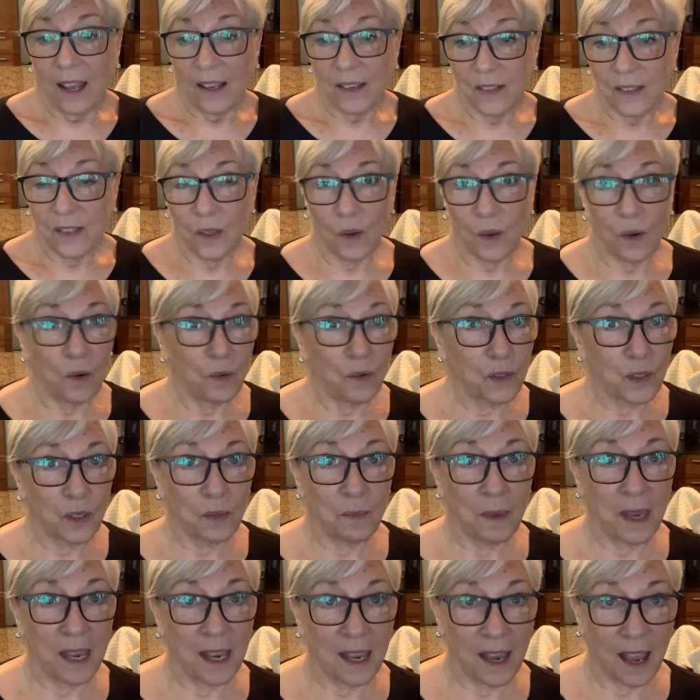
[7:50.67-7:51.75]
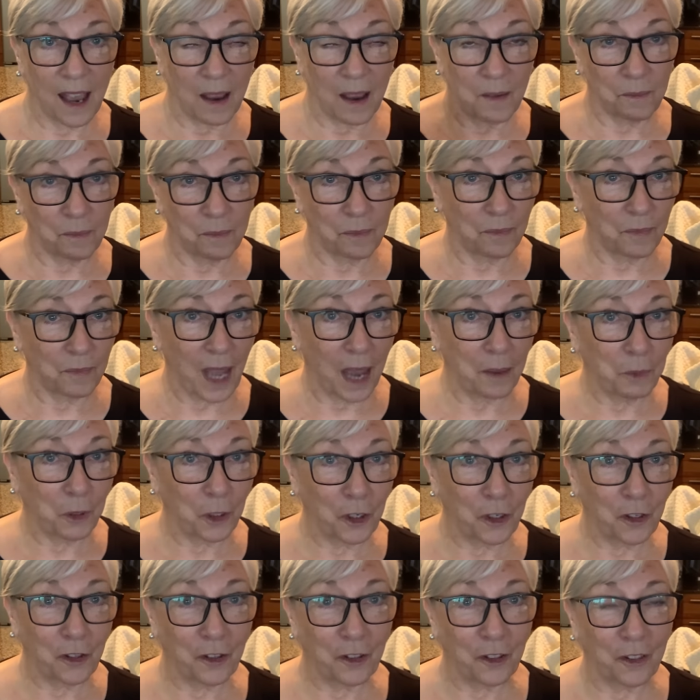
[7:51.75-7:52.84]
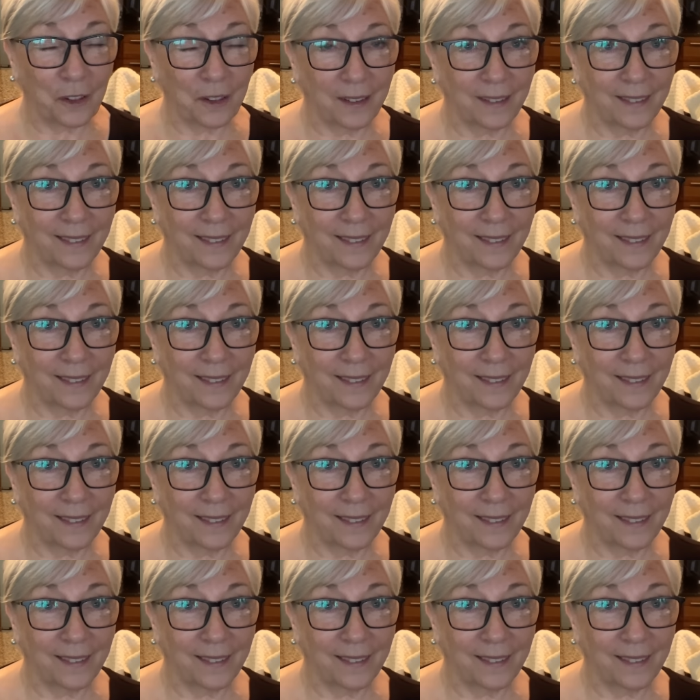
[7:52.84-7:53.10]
So to me, I'm, I'm cured.